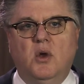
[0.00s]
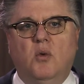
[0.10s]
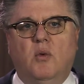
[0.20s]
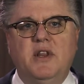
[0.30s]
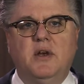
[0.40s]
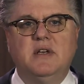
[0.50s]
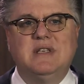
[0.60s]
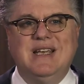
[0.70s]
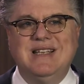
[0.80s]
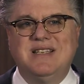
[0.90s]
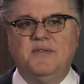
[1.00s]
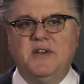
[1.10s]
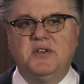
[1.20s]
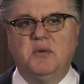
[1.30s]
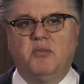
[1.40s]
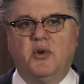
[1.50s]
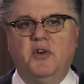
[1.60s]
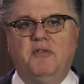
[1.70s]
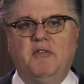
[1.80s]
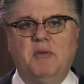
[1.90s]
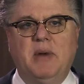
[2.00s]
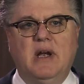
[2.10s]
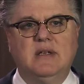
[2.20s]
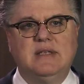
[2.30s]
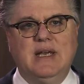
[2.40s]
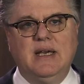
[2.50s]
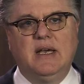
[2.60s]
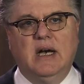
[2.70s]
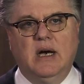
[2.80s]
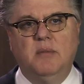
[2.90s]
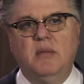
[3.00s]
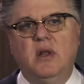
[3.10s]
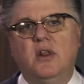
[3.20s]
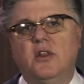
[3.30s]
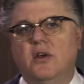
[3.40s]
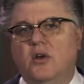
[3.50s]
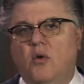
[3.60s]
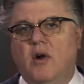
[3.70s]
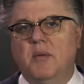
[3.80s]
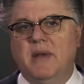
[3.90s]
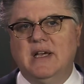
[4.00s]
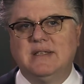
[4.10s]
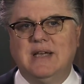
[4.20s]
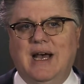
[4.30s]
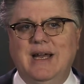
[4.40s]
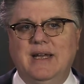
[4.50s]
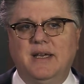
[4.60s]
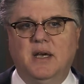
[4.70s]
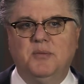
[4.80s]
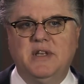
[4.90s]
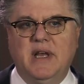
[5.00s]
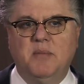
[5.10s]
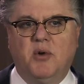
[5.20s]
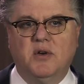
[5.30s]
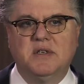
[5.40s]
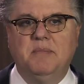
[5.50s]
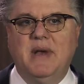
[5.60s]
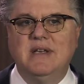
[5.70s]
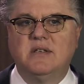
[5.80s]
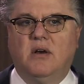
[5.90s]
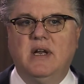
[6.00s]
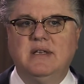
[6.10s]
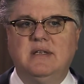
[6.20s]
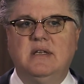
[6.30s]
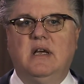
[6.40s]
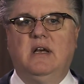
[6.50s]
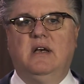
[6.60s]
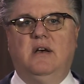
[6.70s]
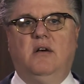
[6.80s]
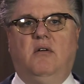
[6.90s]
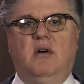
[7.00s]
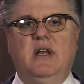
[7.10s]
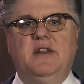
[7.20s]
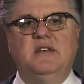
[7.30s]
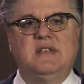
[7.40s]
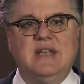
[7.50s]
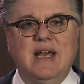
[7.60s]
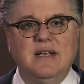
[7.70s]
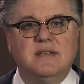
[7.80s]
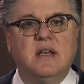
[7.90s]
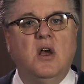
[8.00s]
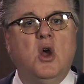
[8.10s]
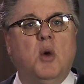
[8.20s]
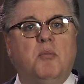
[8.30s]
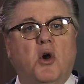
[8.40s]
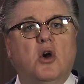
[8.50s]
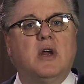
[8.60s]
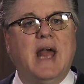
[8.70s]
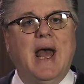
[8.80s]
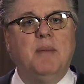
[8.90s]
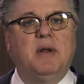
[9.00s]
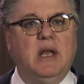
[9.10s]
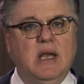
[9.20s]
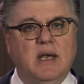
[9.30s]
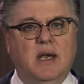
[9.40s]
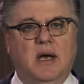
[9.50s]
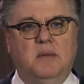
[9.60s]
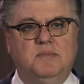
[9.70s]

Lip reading: When there is insufficient proof of a parent's income, the court may assign income to that person based on the state's per capita income.